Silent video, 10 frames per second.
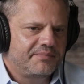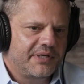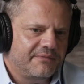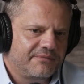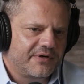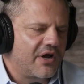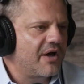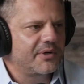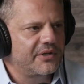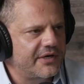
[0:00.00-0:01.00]
been
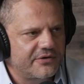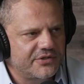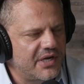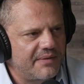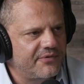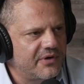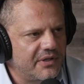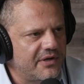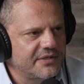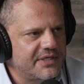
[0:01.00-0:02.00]
phenomenal at her job for a
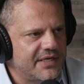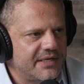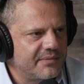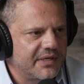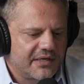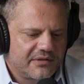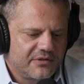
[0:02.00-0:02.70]
long time and had